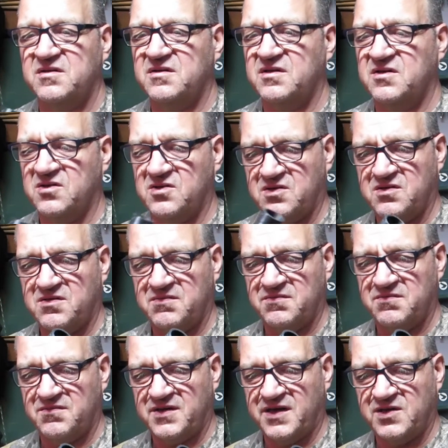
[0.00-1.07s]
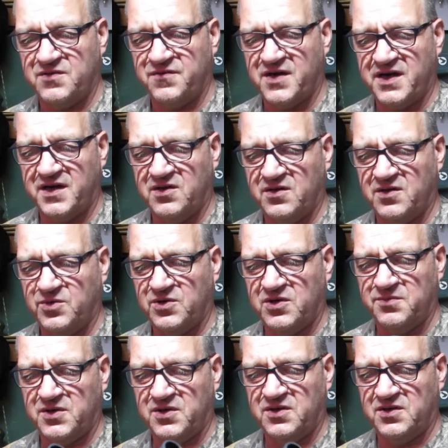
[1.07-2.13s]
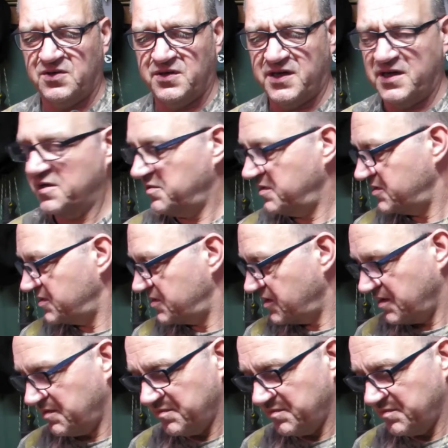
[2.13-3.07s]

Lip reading: because that's failed, and what I might do now is